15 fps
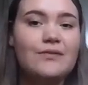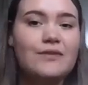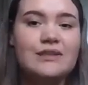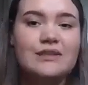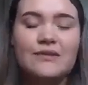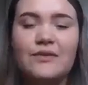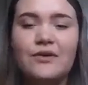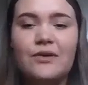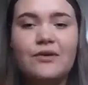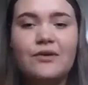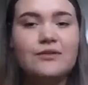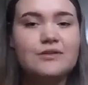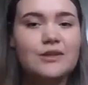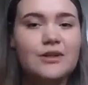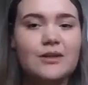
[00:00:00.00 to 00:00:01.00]
these
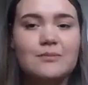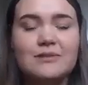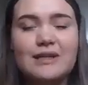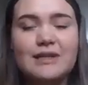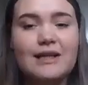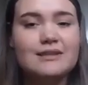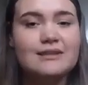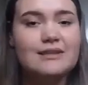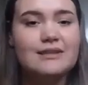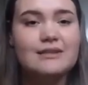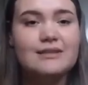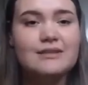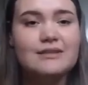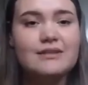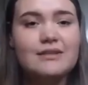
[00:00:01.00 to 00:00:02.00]
difficult
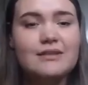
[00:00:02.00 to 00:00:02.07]
circumstances?